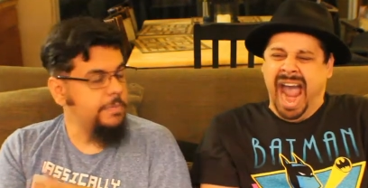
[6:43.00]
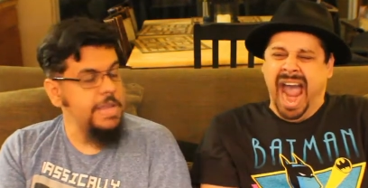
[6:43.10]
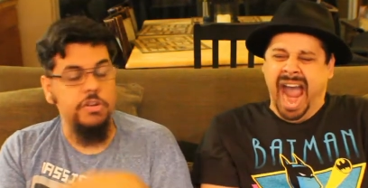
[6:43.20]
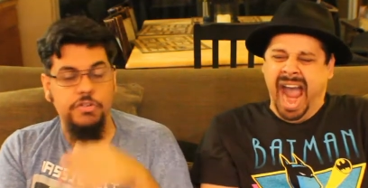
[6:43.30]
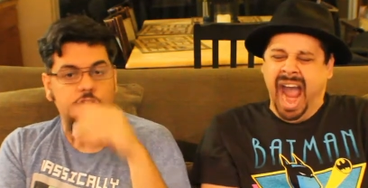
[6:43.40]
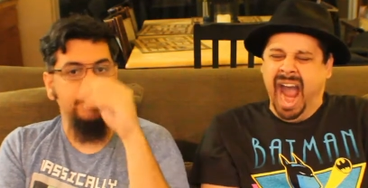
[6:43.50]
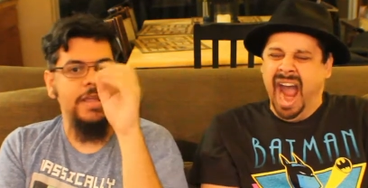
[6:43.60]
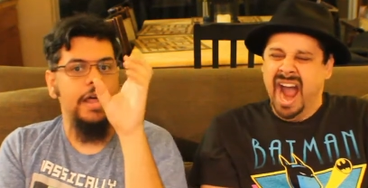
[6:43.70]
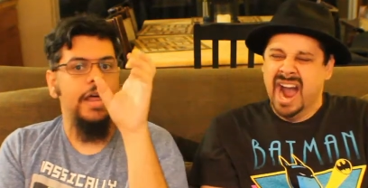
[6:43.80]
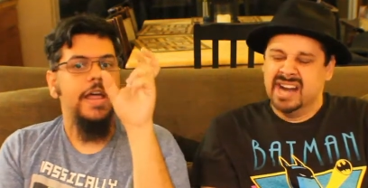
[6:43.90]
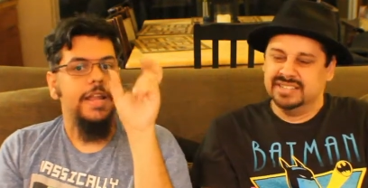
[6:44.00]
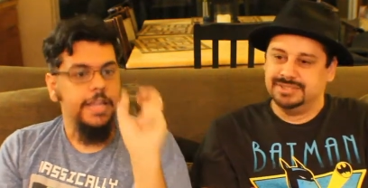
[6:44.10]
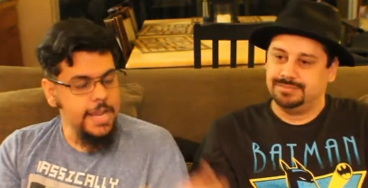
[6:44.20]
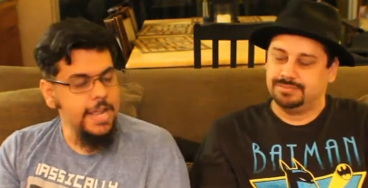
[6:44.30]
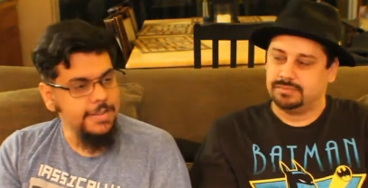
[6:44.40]
Speaker 1: B. There's going to be a
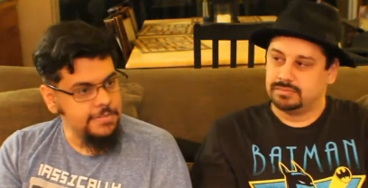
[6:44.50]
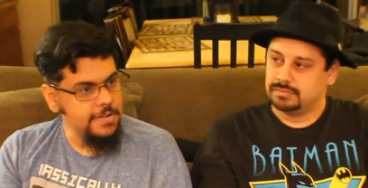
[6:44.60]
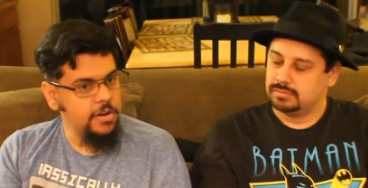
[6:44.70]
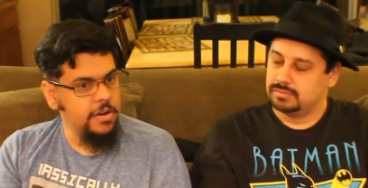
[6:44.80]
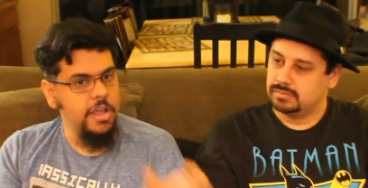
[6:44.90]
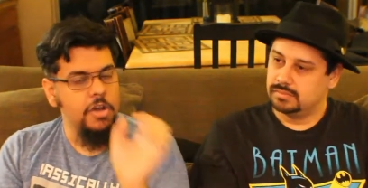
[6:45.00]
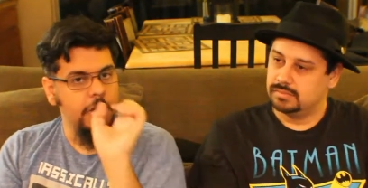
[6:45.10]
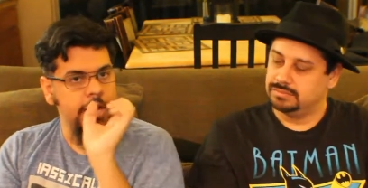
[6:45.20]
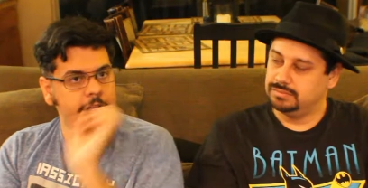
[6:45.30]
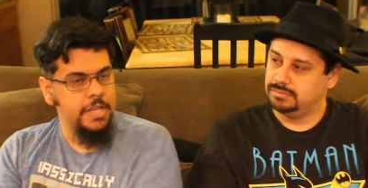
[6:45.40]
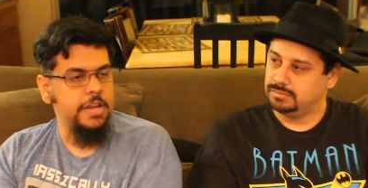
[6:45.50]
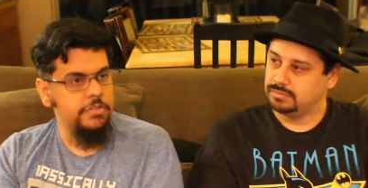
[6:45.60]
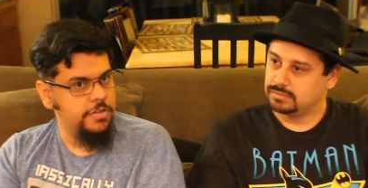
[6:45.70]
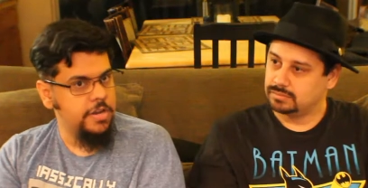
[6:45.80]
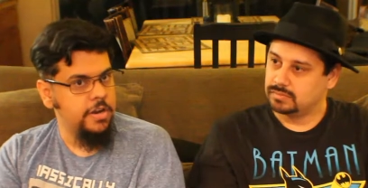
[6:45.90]
Leon scenario and Claire
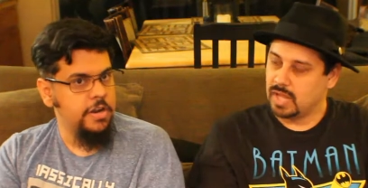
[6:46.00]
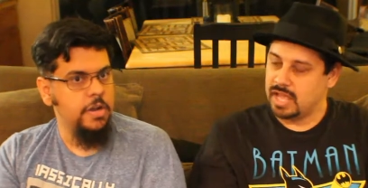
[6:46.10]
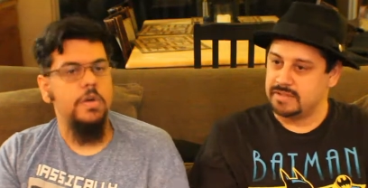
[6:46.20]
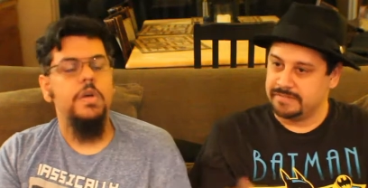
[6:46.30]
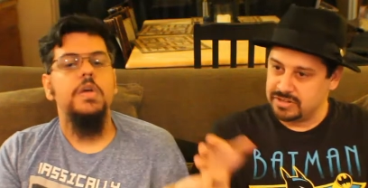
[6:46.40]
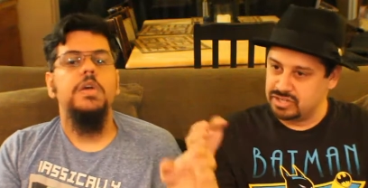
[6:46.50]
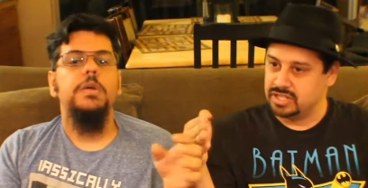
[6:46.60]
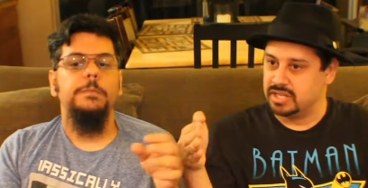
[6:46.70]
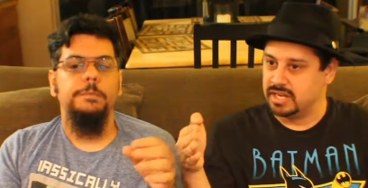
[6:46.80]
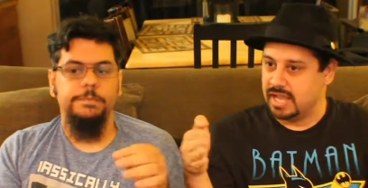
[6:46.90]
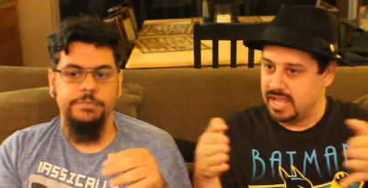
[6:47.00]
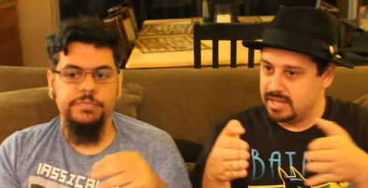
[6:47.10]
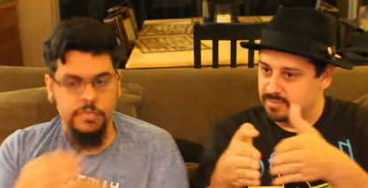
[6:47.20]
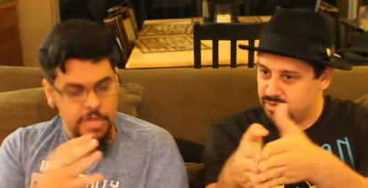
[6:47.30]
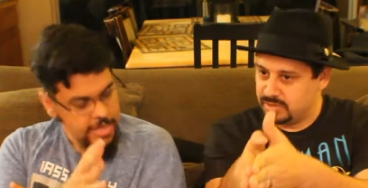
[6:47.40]
scenario. And eventually, it's going to end
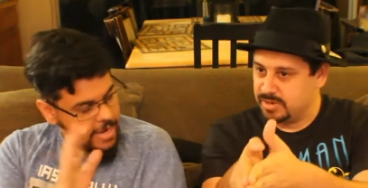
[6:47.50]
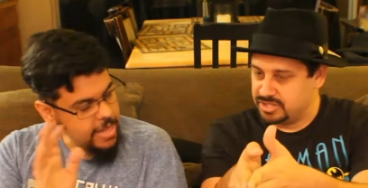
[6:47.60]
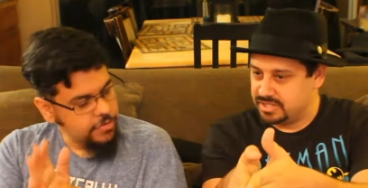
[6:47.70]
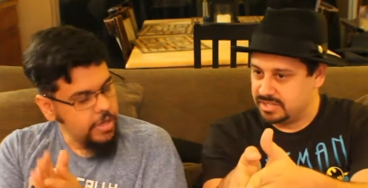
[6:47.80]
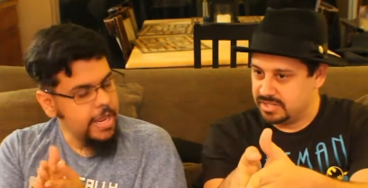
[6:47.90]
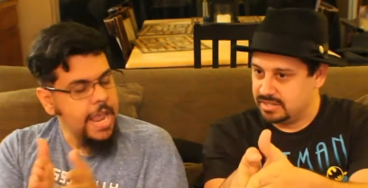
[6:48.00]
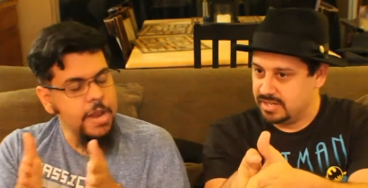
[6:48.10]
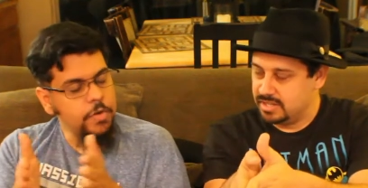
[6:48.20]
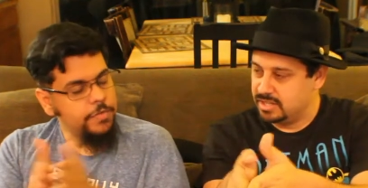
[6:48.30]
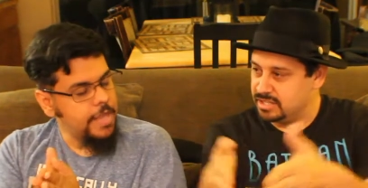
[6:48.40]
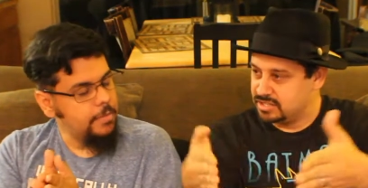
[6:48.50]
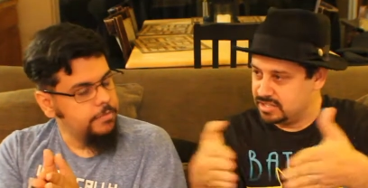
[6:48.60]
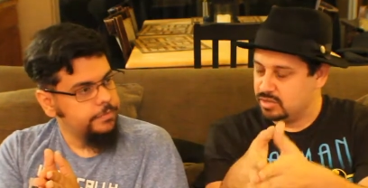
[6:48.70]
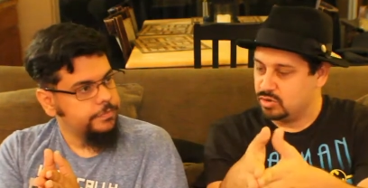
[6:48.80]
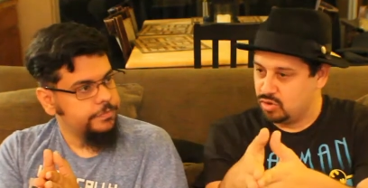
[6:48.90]
pretty much. It's going to end with them
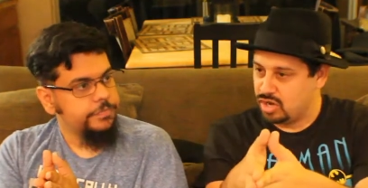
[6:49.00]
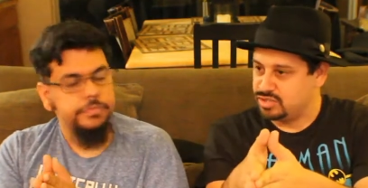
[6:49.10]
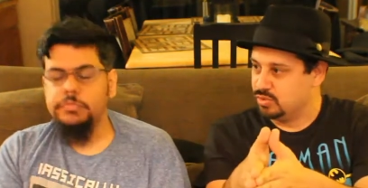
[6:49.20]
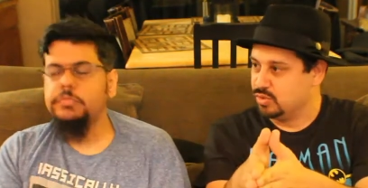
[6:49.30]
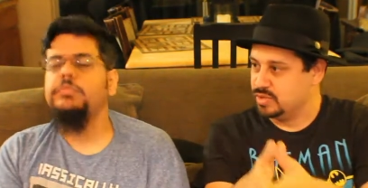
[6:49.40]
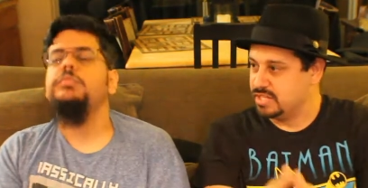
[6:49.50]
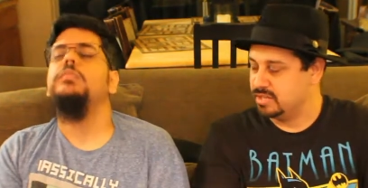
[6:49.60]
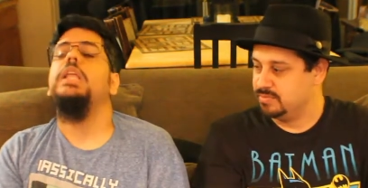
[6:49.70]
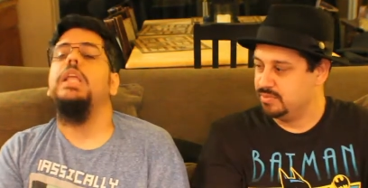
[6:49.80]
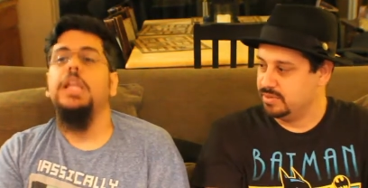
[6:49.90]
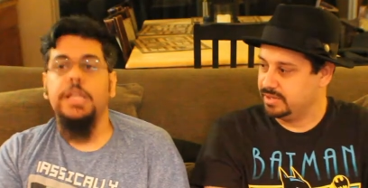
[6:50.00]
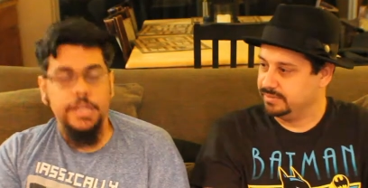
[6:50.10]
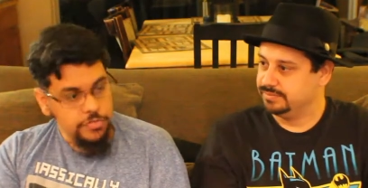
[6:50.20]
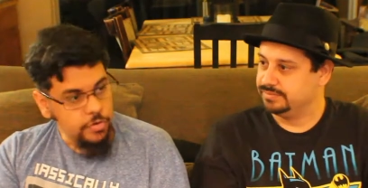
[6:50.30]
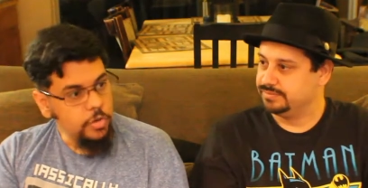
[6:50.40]
Speaker 2: a crossroad at some point.
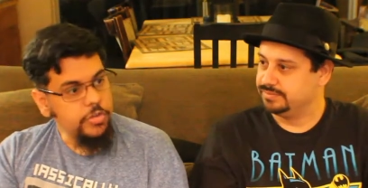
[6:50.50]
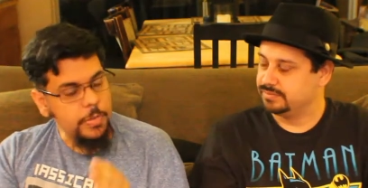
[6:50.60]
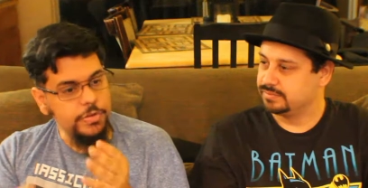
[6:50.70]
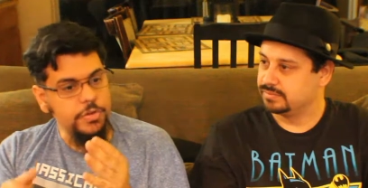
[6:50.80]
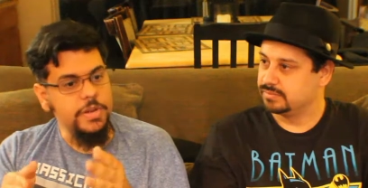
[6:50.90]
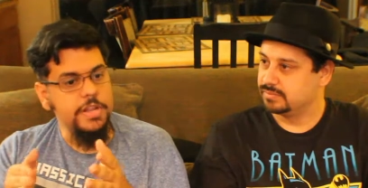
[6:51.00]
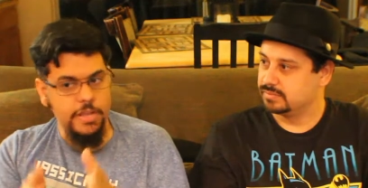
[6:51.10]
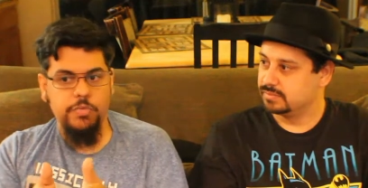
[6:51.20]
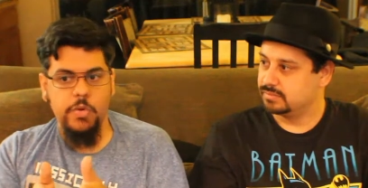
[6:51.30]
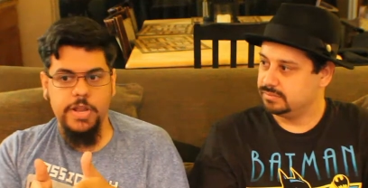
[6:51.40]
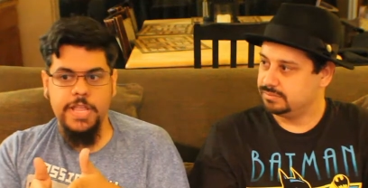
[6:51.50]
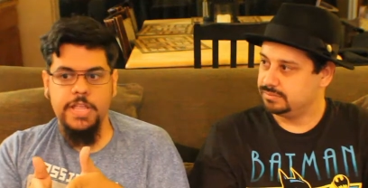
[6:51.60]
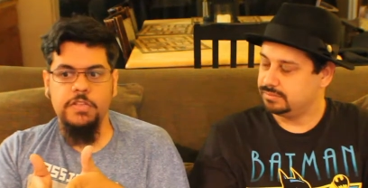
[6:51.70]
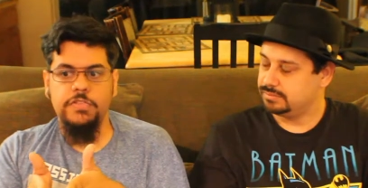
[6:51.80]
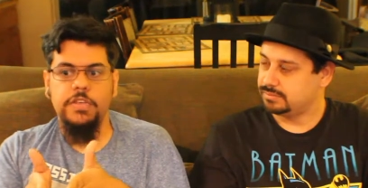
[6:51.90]
Speaker 1: So it looks like we're doing this one
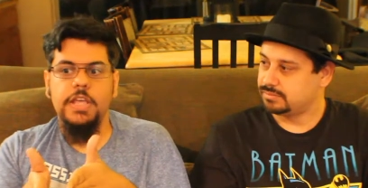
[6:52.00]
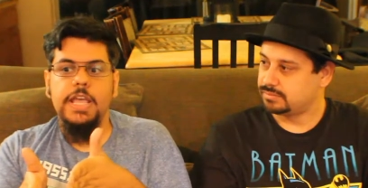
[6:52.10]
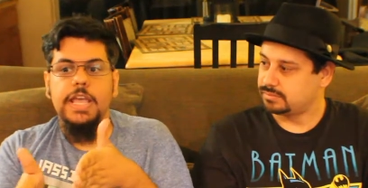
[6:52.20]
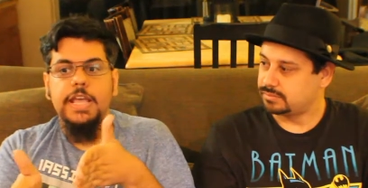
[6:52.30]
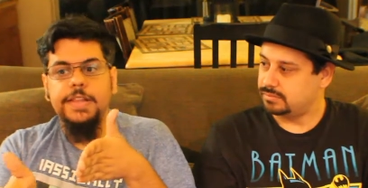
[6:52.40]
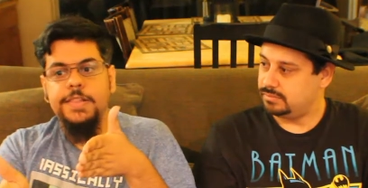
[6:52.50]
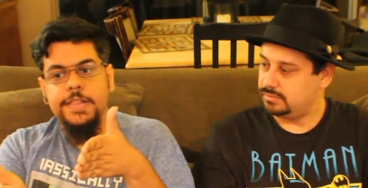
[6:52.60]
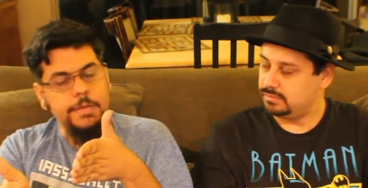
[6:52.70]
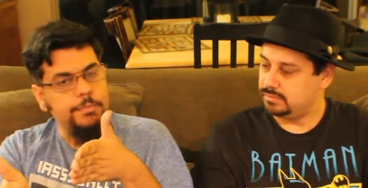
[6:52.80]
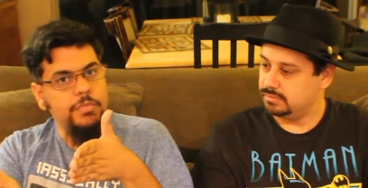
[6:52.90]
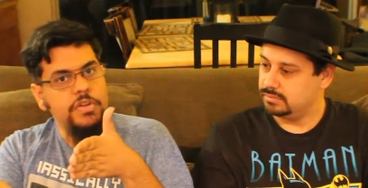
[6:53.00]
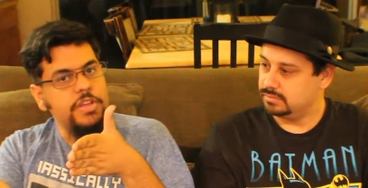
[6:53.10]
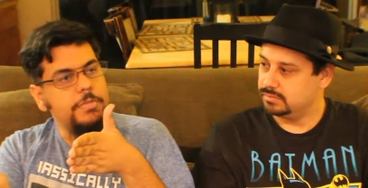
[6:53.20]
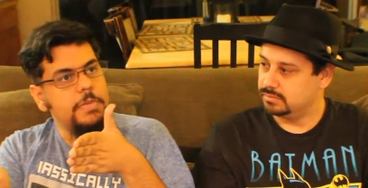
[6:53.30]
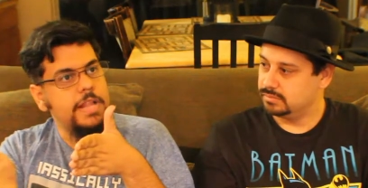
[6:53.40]
is looks like to
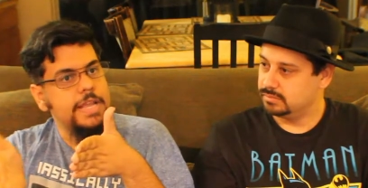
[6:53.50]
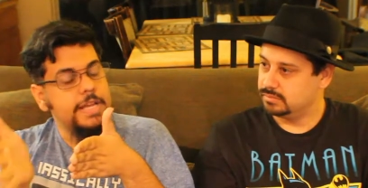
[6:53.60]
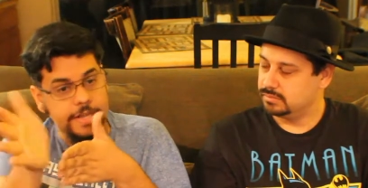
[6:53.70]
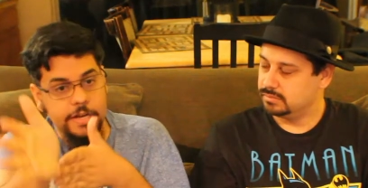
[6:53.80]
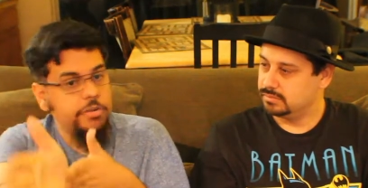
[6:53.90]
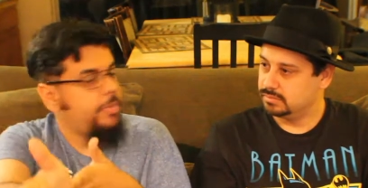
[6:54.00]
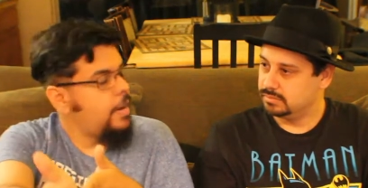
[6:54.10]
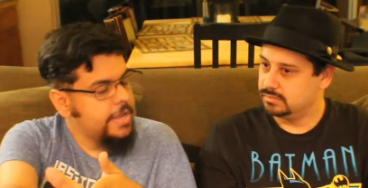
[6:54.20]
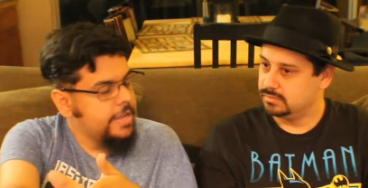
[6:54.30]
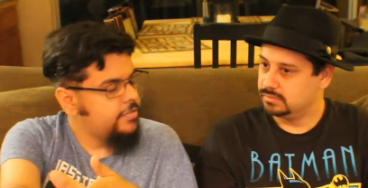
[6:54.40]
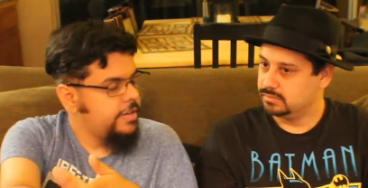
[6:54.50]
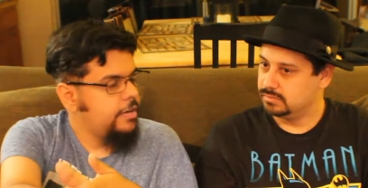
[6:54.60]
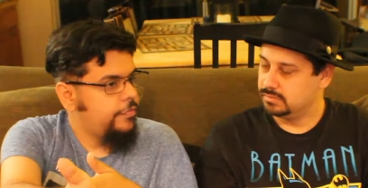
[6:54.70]
me like Claire's probably gets there